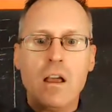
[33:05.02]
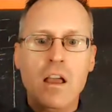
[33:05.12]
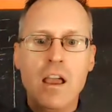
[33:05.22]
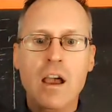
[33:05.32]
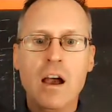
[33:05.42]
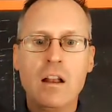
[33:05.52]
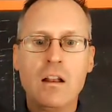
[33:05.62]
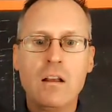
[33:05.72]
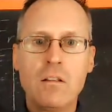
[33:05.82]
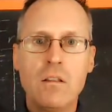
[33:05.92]
and
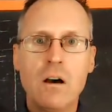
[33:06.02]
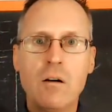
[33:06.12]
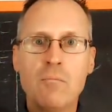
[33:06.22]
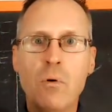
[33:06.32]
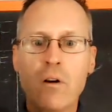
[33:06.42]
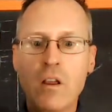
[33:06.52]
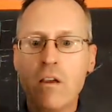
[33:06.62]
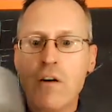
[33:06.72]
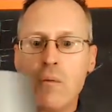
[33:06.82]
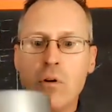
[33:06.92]
the board.
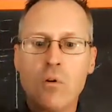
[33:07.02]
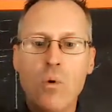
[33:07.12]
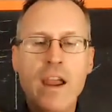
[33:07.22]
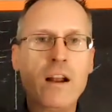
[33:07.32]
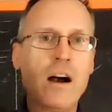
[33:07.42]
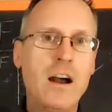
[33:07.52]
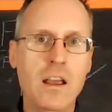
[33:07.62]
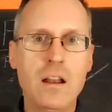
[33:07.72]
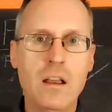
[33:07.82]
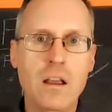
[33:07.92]
If I put a weight on
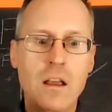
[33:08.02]
it,